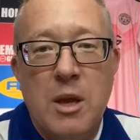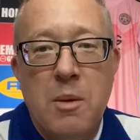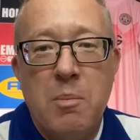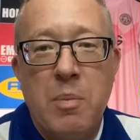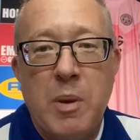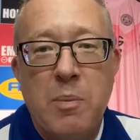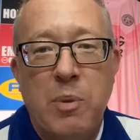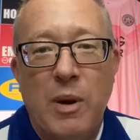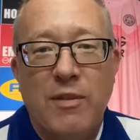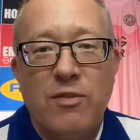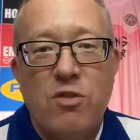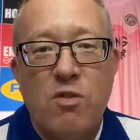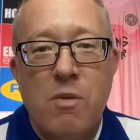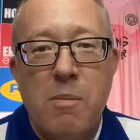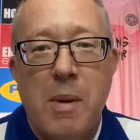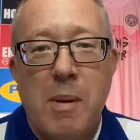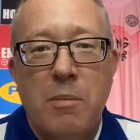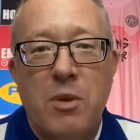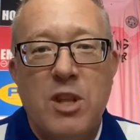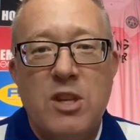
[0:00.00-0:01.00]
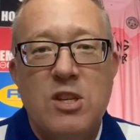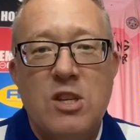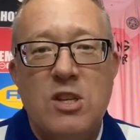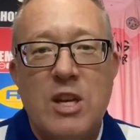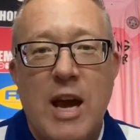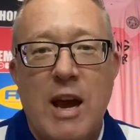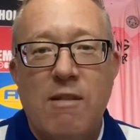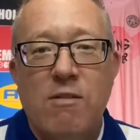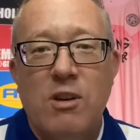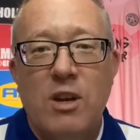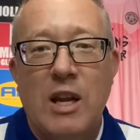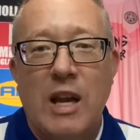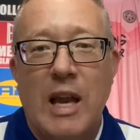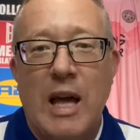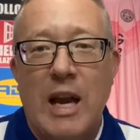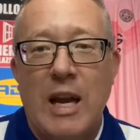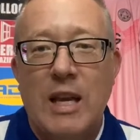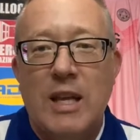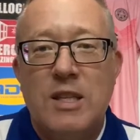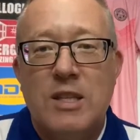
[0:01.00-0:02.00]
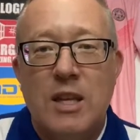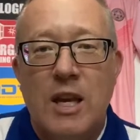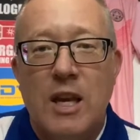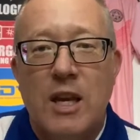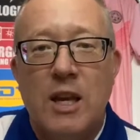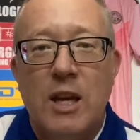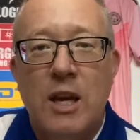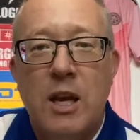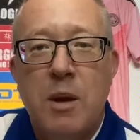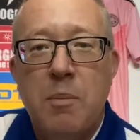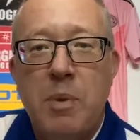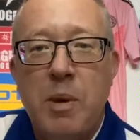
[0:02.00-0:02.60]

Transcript: People have to remember, this is Aaron Lally saying,